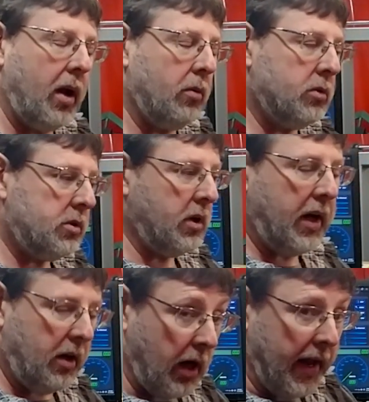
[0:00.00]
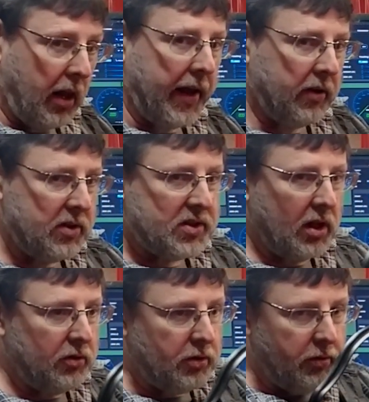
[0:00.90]
I don't want you to hear how loud this
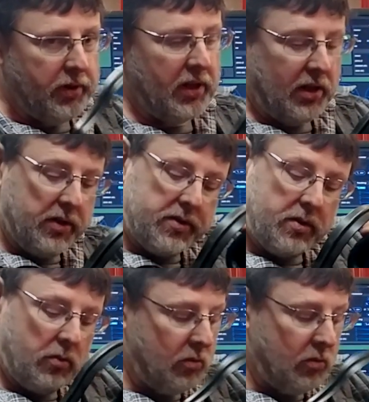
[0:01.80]
thing truly is.